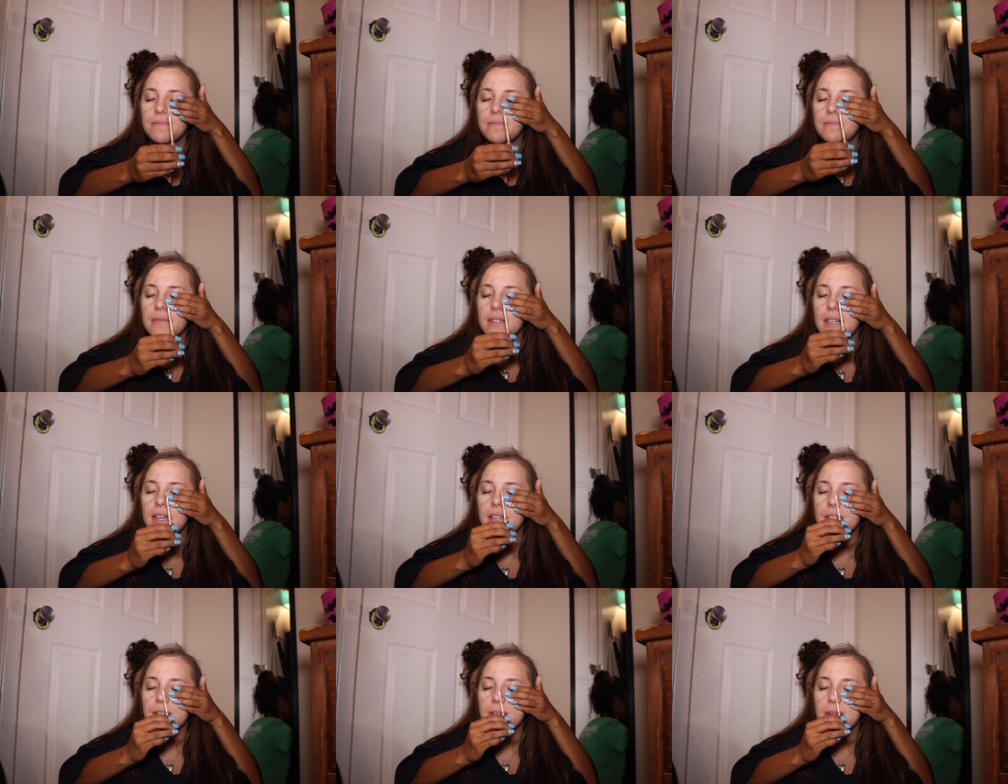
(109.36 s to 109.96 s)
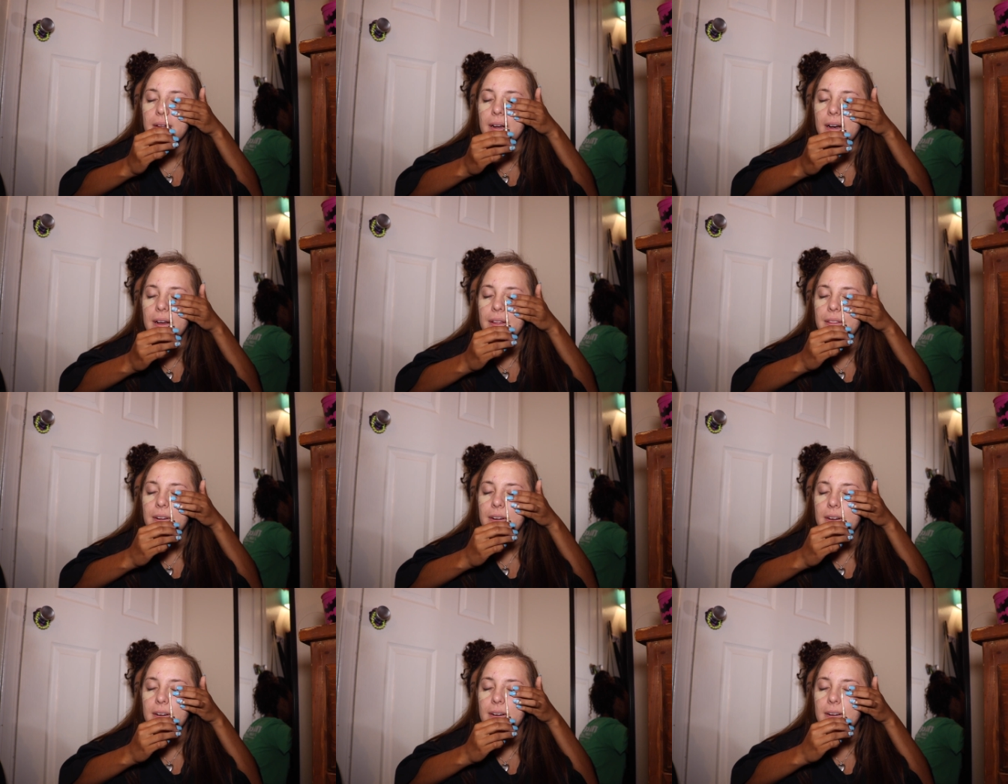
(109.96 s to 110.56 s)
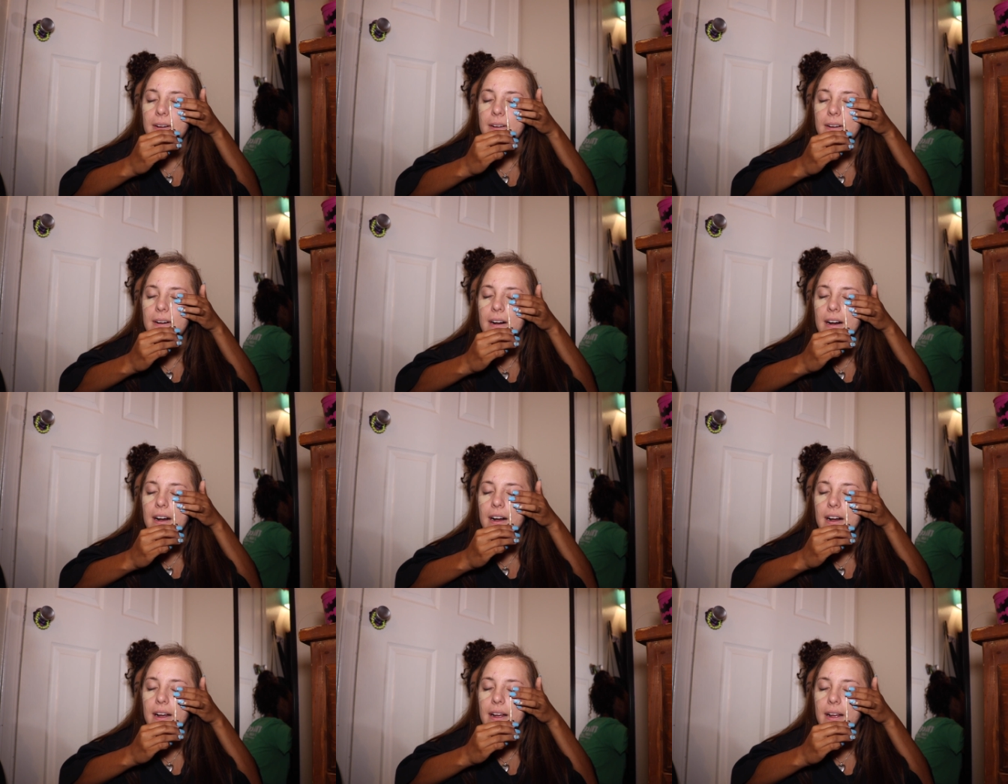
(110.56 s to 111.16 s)
I'm gonna do the other
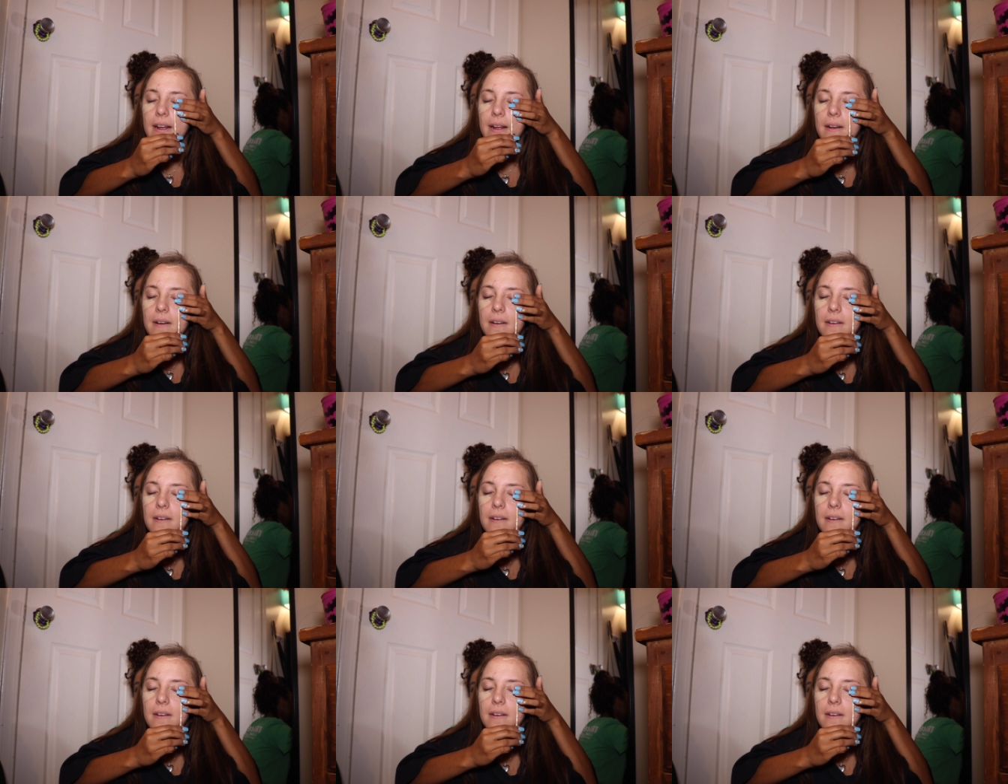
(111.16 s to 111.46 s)
eye.